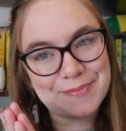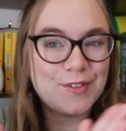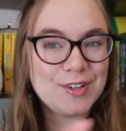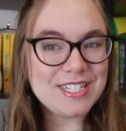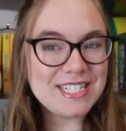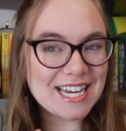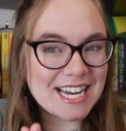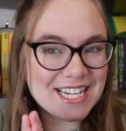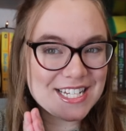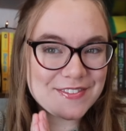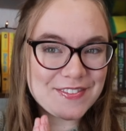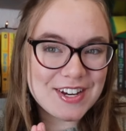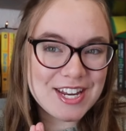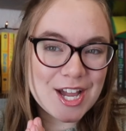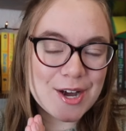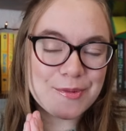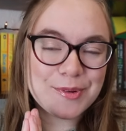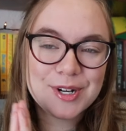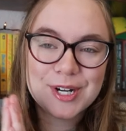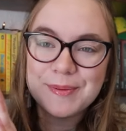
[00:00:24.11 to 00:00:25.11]
For today's
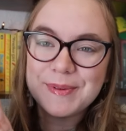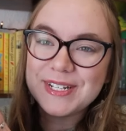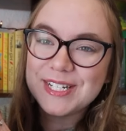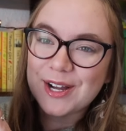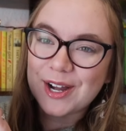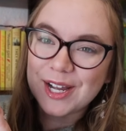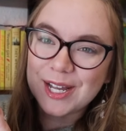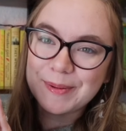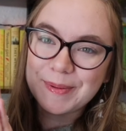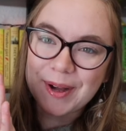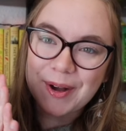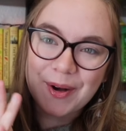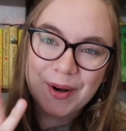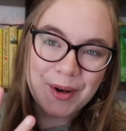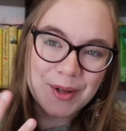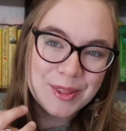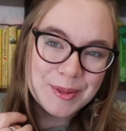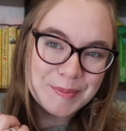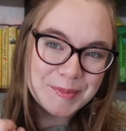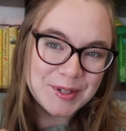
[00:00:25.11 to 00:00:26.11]
video we're going to be talking about
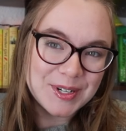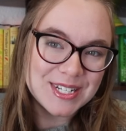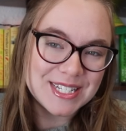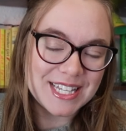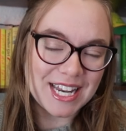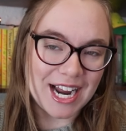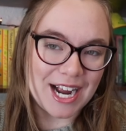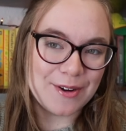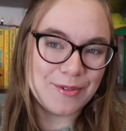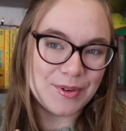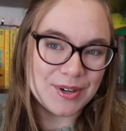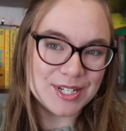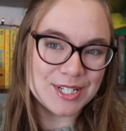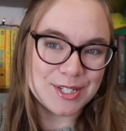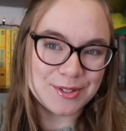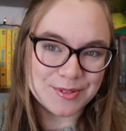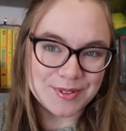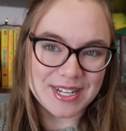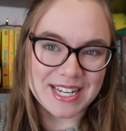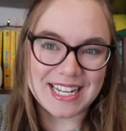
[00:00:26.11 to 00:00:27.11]
all the books that I want
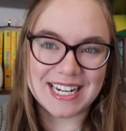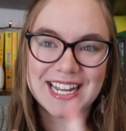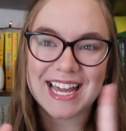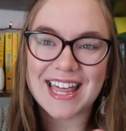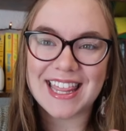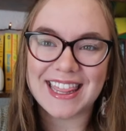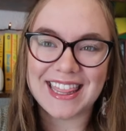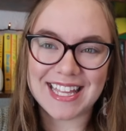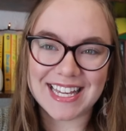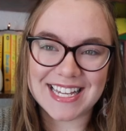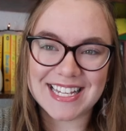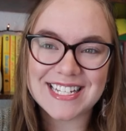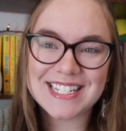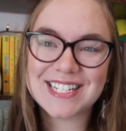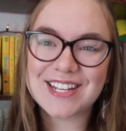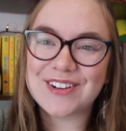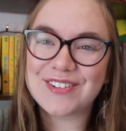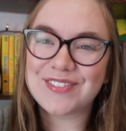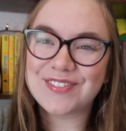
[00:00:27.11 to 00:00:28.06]
to read this